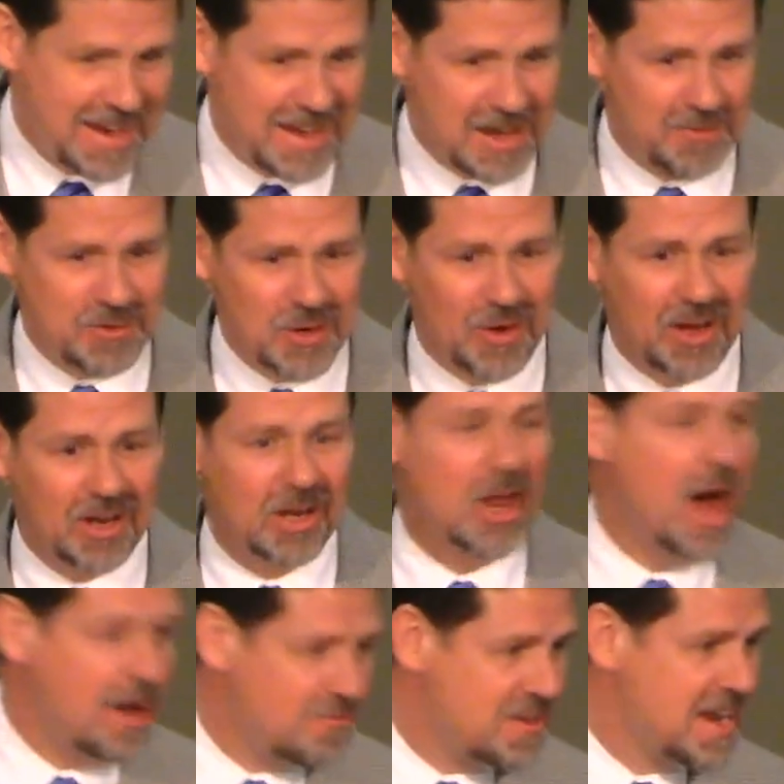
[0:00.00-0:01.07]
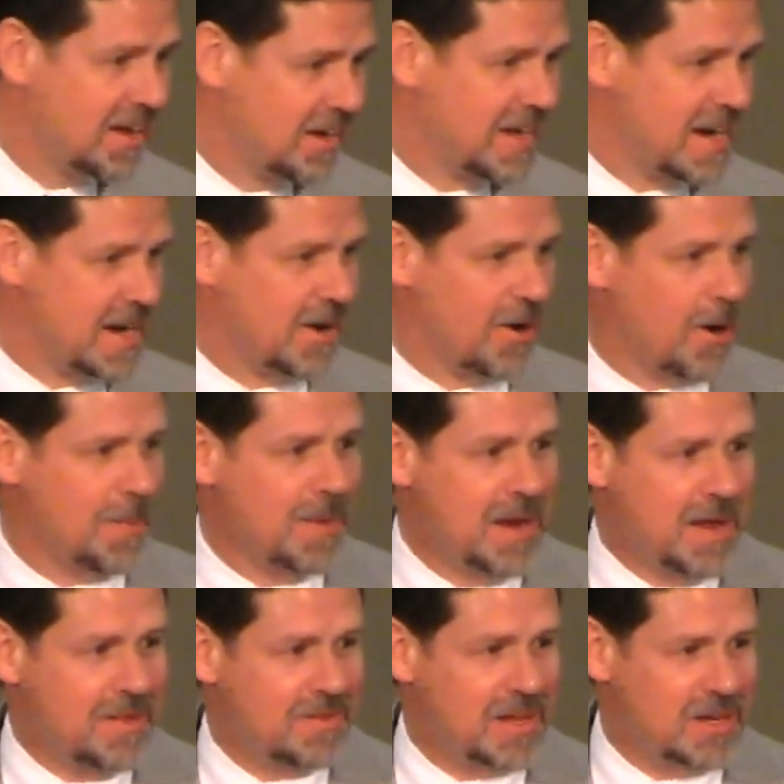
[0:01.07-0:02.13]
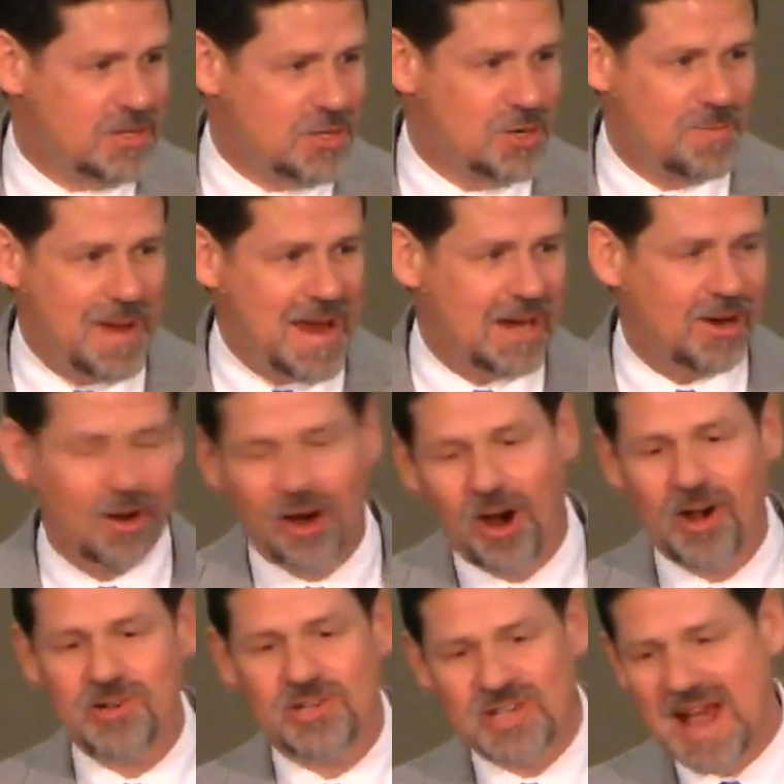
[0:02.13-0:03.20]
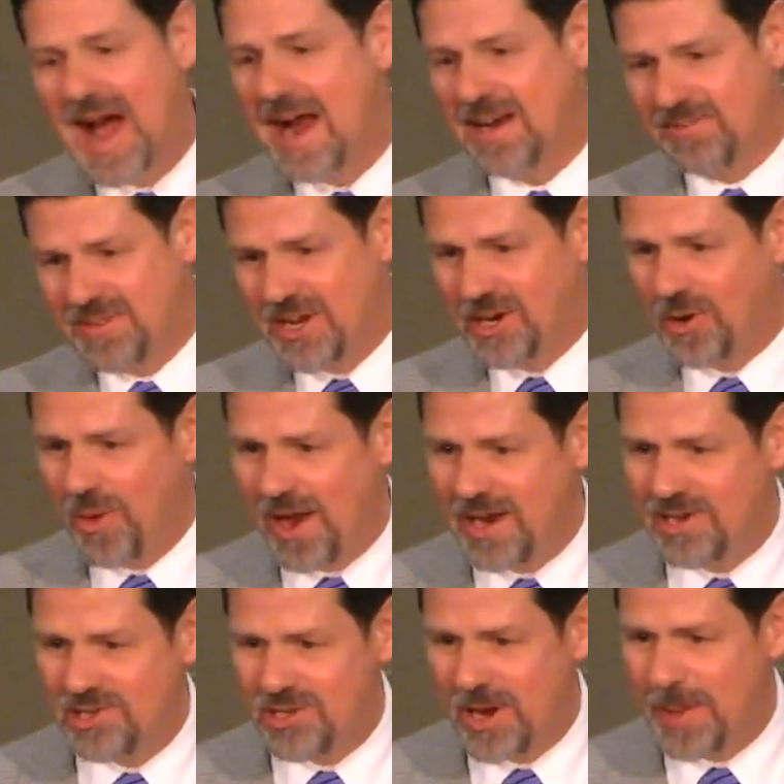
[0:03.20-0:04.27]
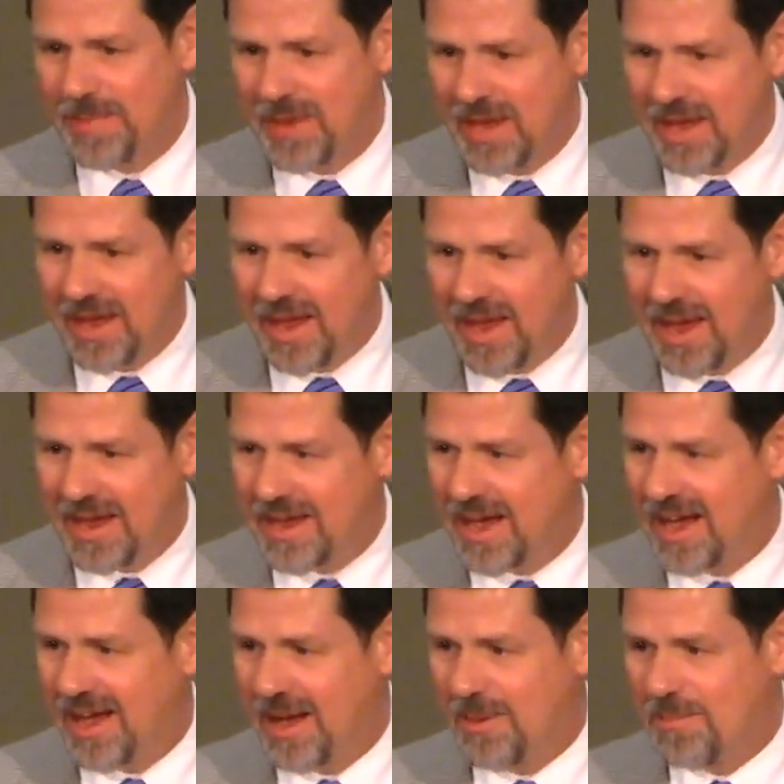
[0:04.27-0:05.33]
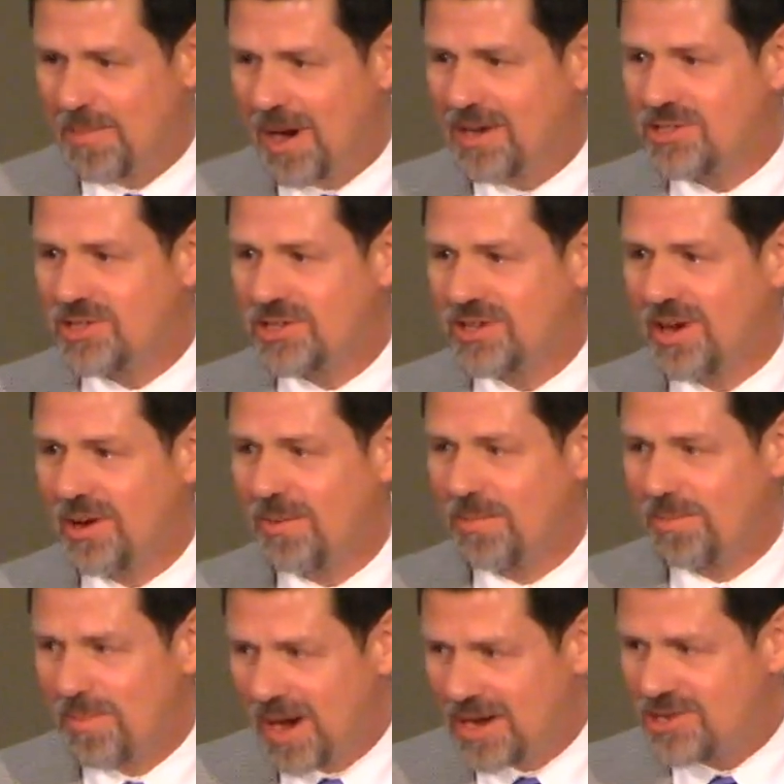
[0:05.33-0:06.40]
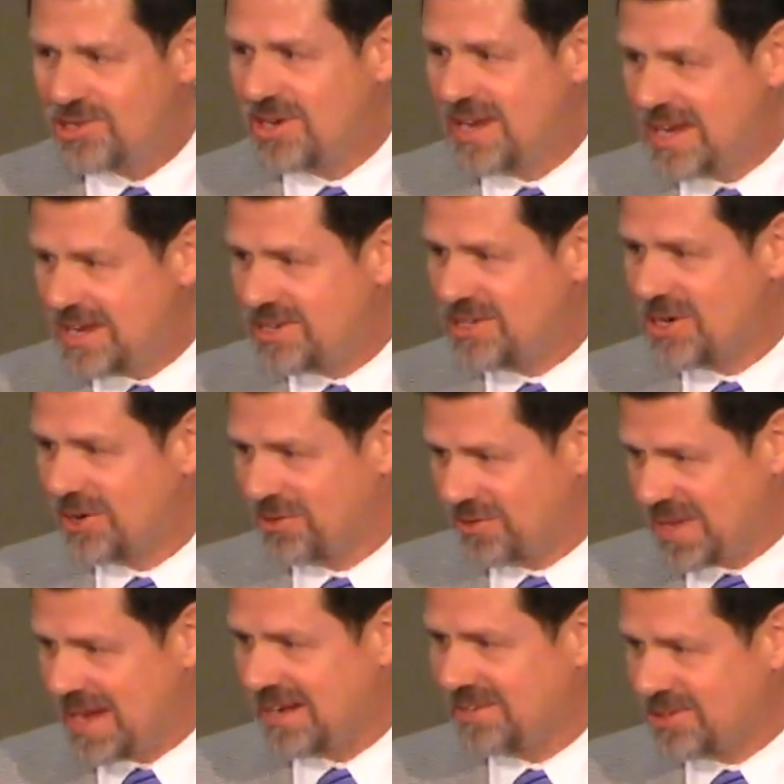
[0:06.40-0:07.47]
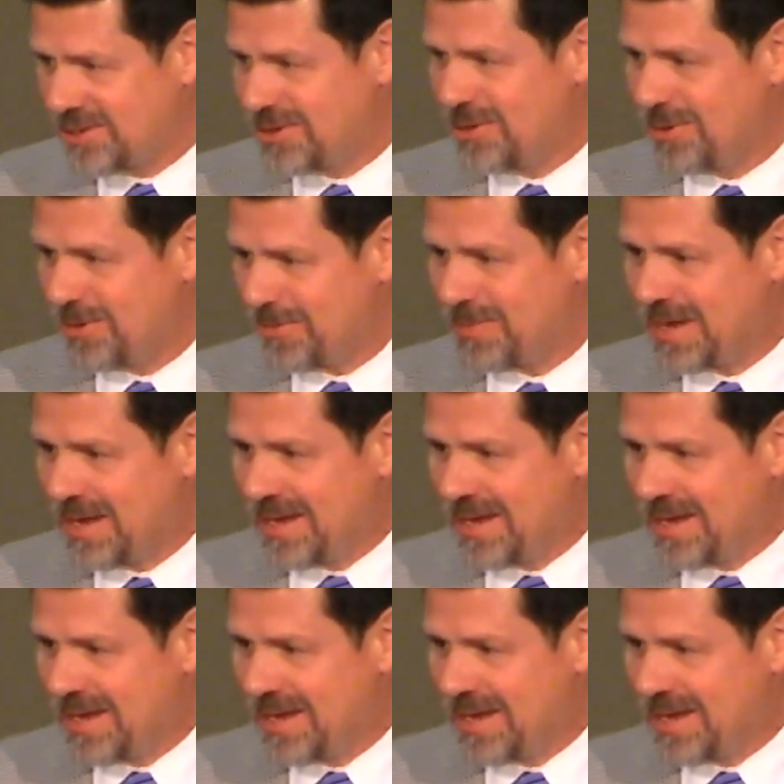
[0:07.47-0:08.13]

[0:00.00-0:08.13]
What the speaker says: And if you're a loving leader, then you make her side of the equation a much easier thing to do.